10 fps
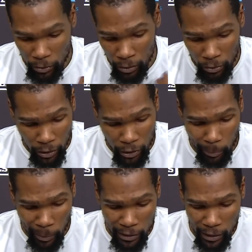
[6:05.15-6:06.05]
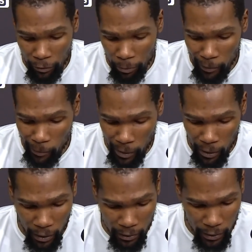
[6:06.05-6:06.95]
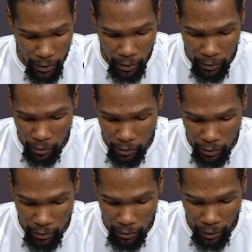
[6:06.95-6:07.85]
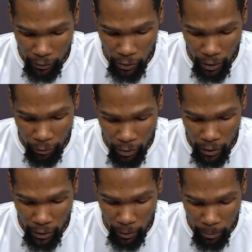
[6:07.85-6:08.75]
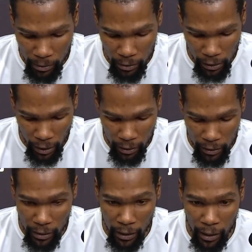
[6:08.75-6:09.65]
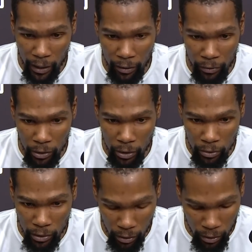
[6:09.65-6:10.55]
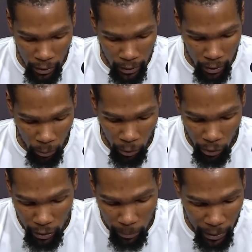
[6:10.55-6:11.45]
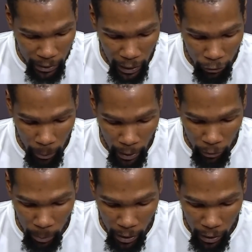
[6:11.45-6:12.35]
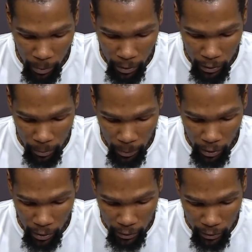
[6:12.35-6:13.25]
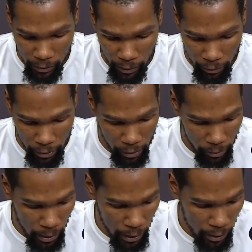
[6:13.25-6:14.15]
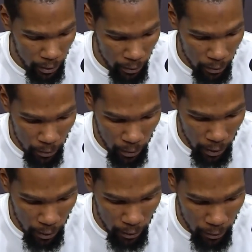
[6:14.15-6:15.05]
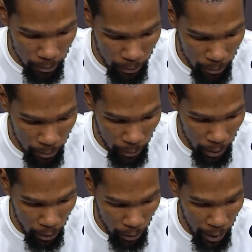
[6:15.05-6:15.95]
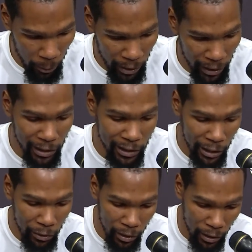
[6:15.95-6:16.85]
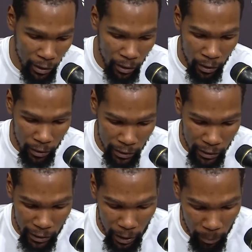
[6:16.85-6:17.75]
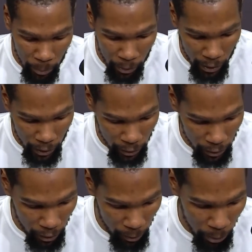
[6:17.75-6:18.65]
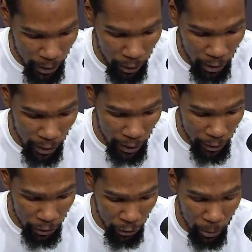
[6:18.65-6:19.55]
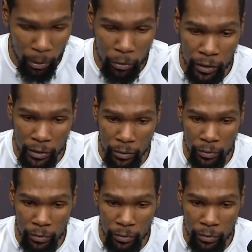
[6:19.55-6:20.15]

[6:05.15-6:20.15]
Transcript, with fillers: you know, you're going to get your best shot from everybody. Like tonight, these guys felt like they didn't miss a shot in the second half, you know. So we're going to get the best shot from everybody, but it's about us every single night and, you know, how we can continue to just keep putting out good energy on both ends of the